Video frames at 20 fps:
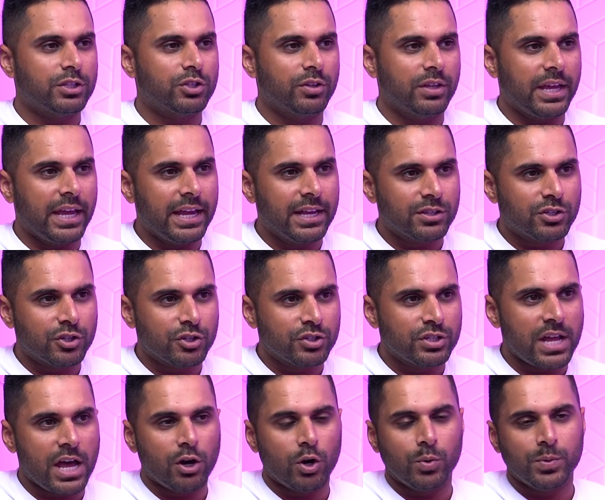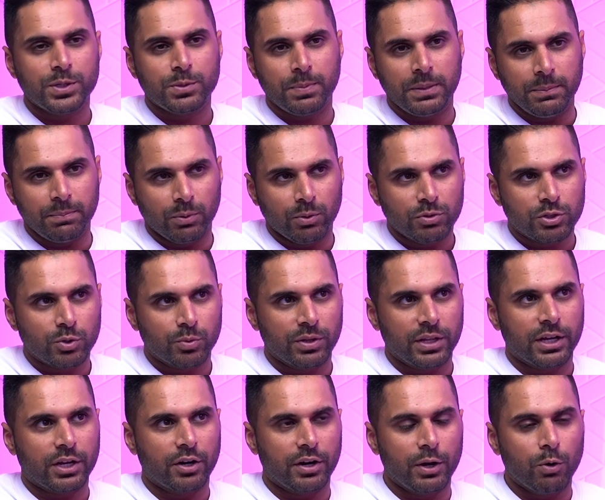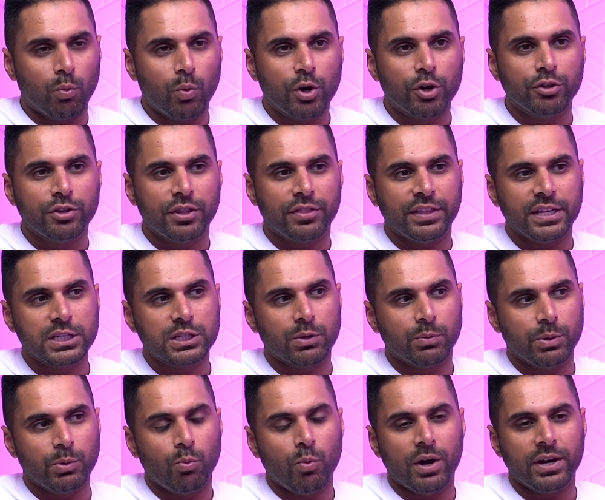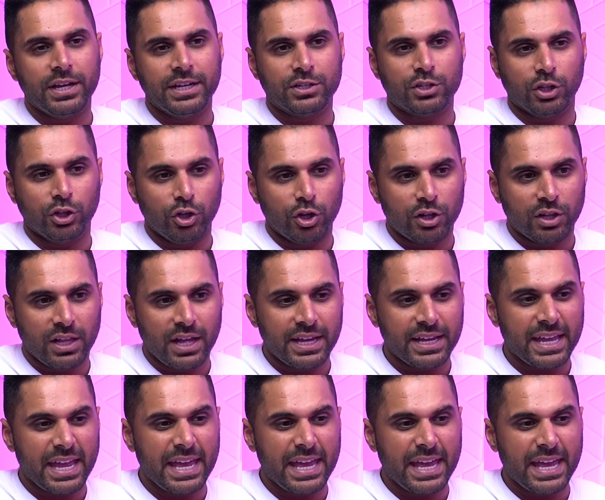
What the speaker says: So the answer is not always people. So we're like, all right, what are the things that we want it to look like?